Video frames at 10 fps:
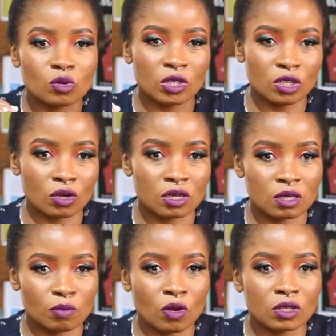We don't,
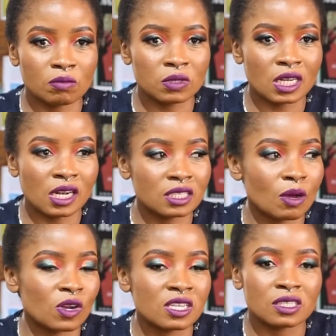because immediately
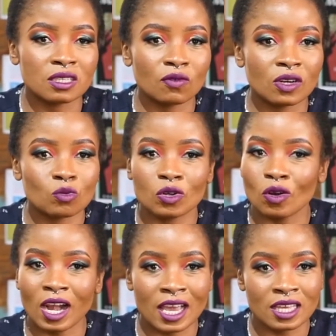someone is different, we
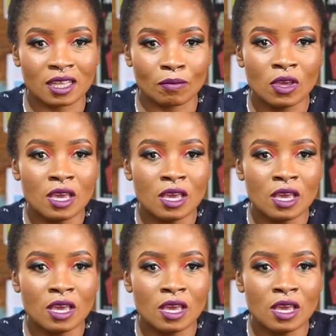don't like them.